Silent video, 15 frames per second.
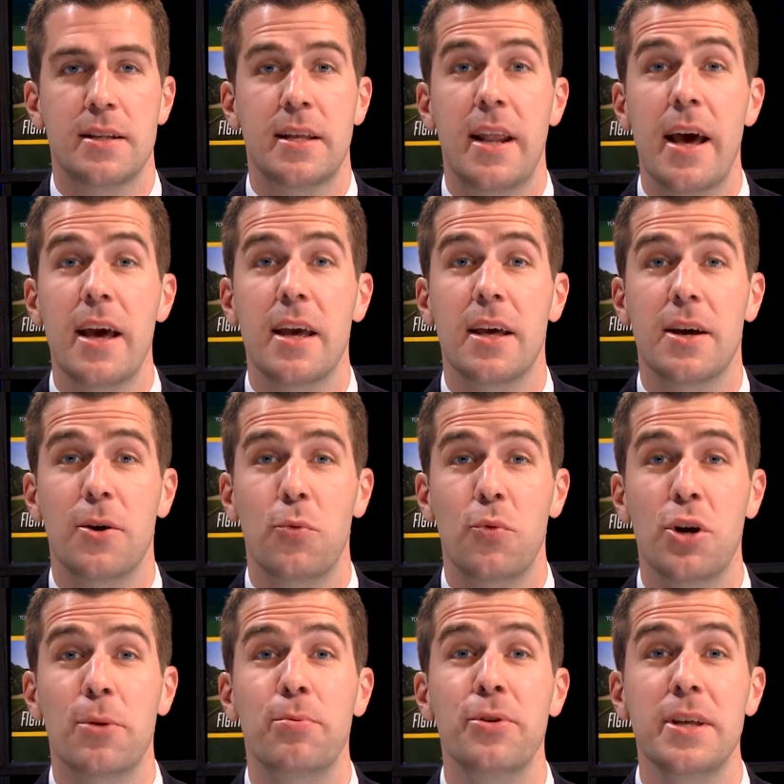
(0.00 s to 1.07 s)
Today,
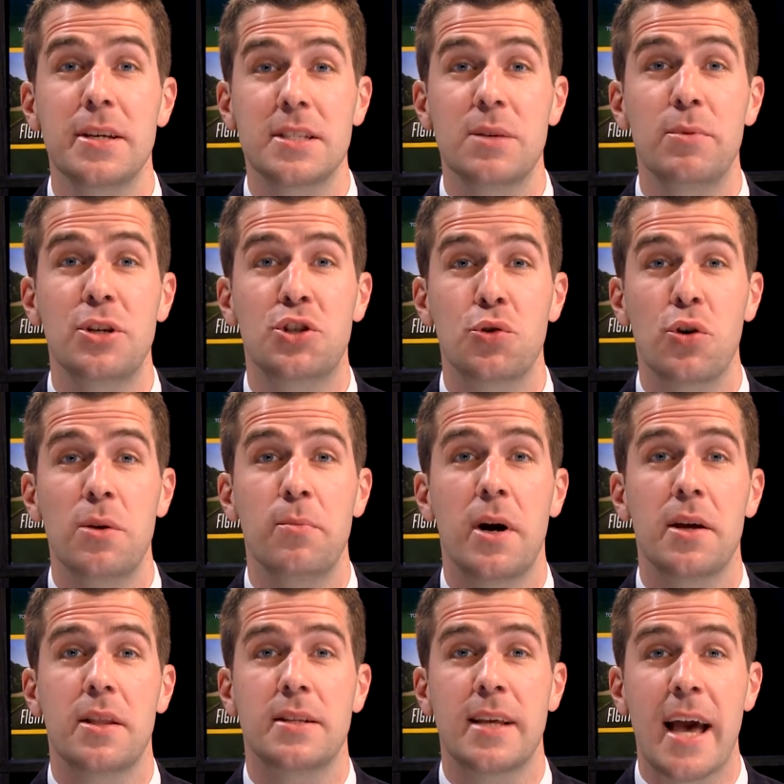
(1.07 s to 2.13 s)
we are pleased to be joined
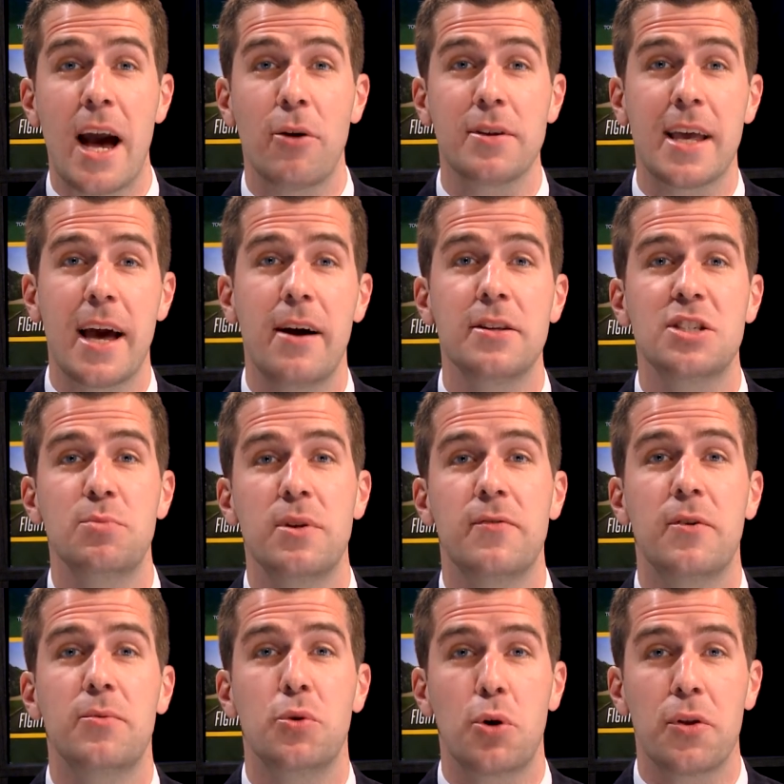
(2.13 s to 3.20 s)
by the town councilman
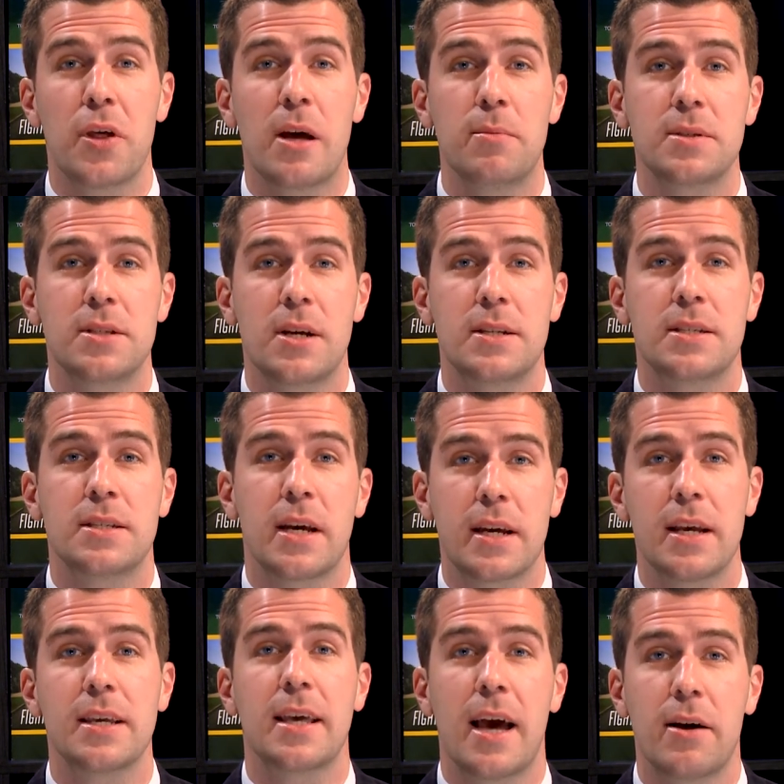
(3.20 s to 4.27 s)
from North Hempstead's
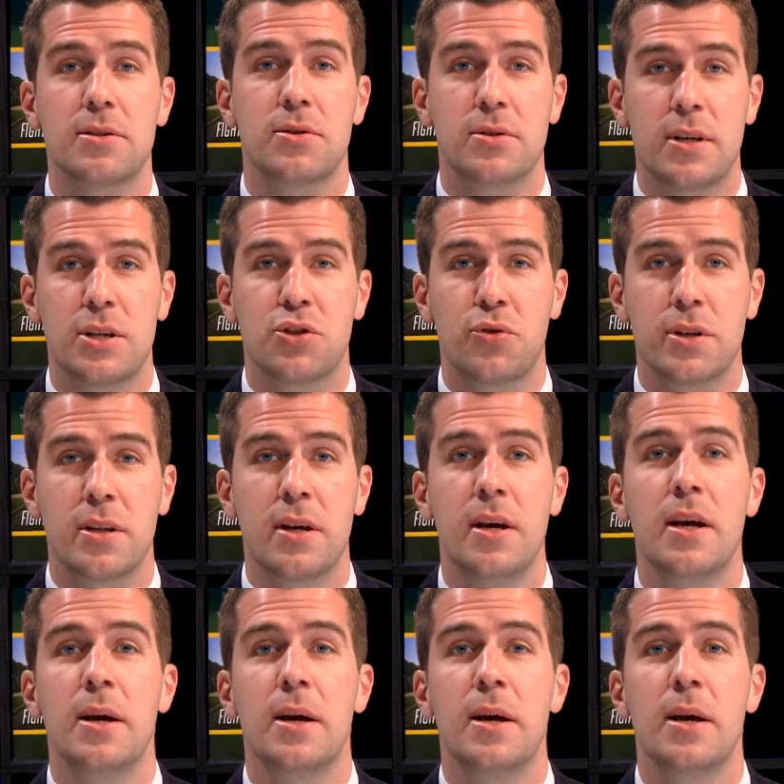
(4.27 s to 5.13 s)
second Council District,